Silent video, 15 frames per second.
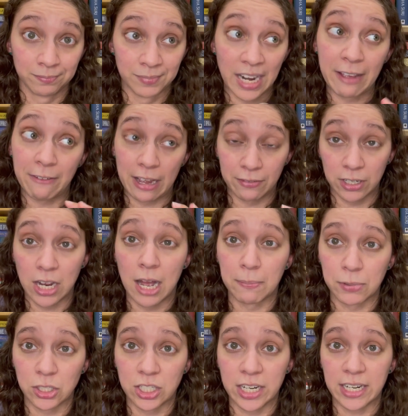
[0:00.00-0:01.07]
if I've
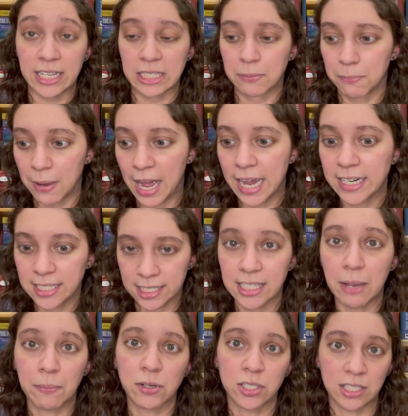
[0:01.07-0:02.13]
accomplished it, is by
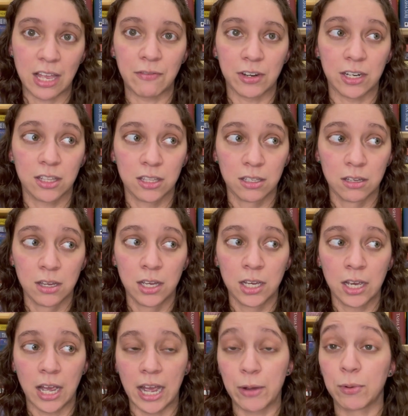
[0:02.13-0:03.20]
December 7th,
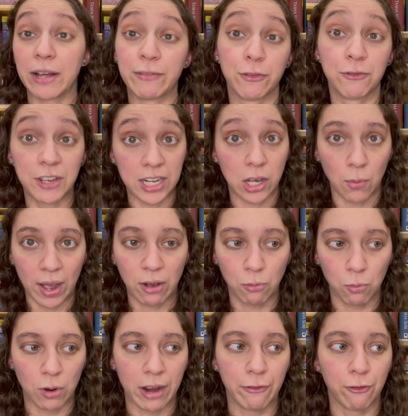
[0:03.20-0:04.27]
I will have a video out
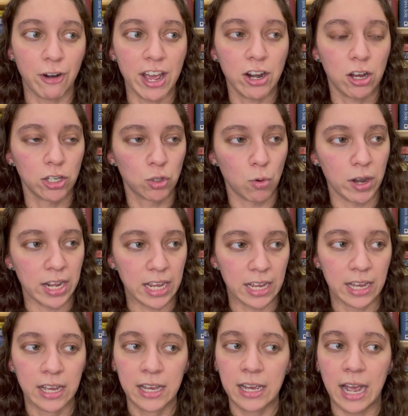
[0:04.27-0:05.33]
where I've read all
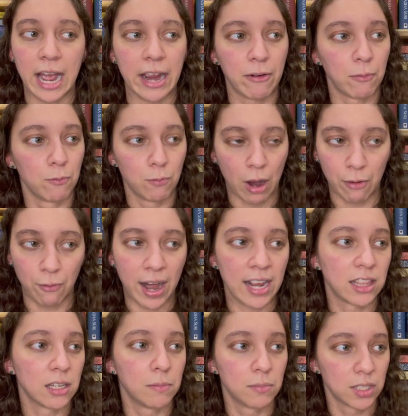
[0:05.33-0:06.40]
20, I
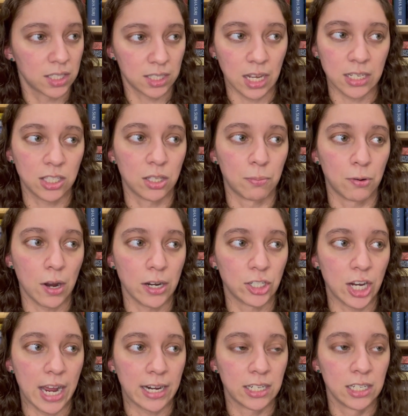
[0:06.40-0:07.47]
rank them, discuss the
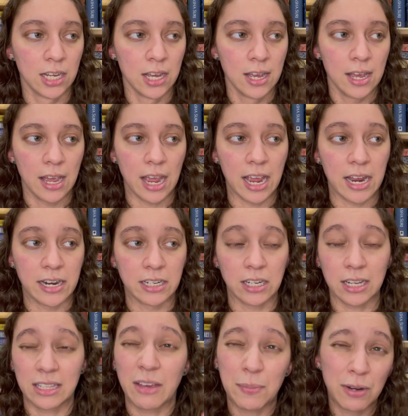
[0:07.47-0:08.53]
project, and
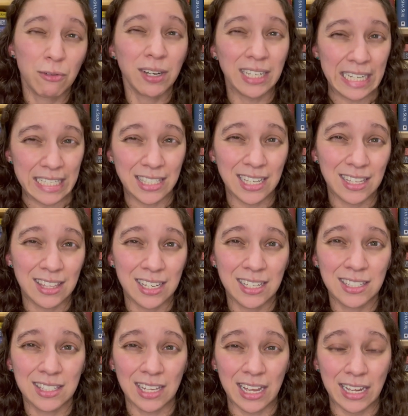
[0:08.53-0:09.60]
they've been releasing
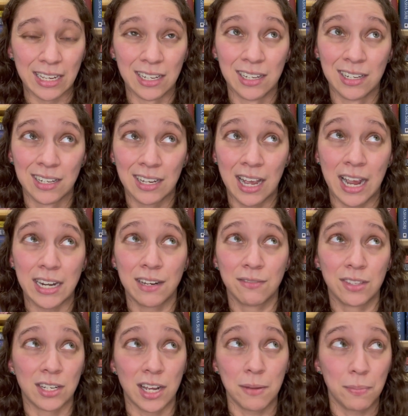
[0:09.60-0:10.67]
things, like, kind of
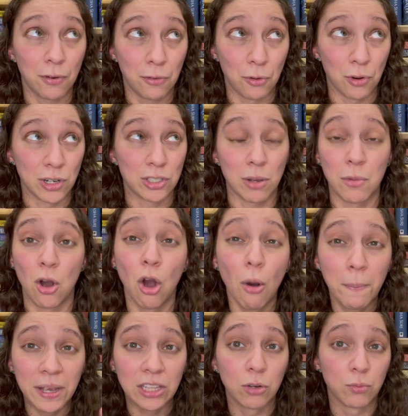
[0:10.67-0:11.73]
the night before, so I'm
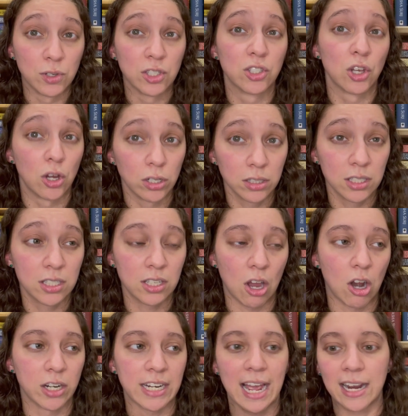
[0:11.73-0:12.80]
hoping the results
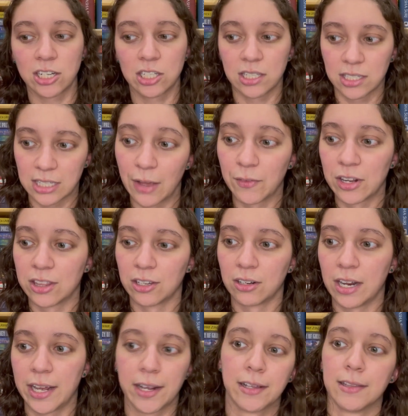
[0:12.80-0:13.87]
aren't actually the 7th, they're,
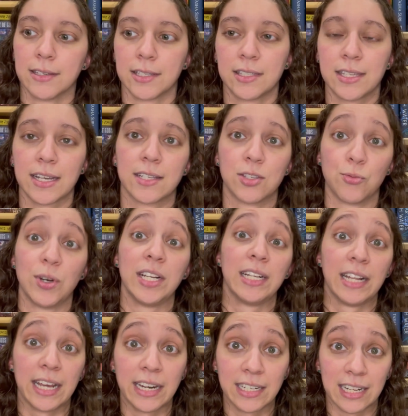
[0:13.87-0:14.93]
like, the 6th really
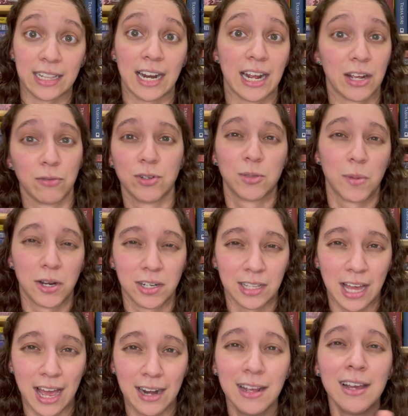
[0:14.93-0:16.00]
late, and then I can respond to
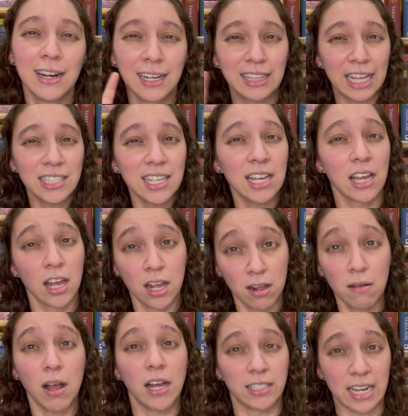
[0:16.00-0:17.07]
that. Like, that's, like,
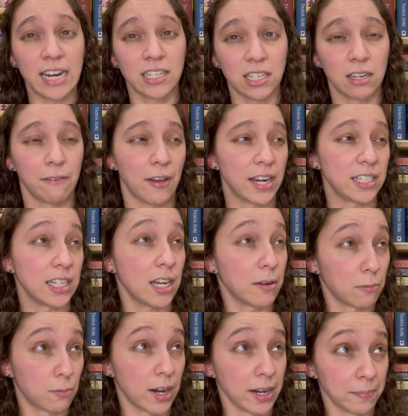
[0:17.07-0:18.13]
a tentative idea,
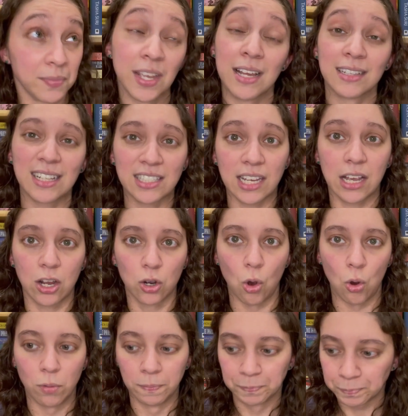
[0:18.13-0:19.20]
right? That's, like, a
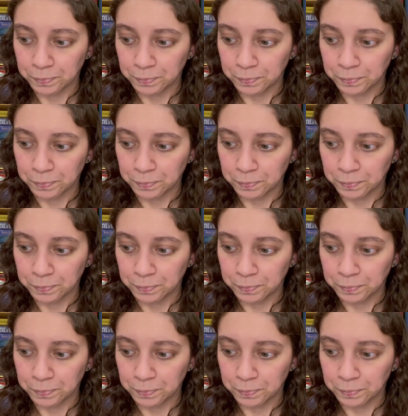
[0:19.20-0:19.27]
goal.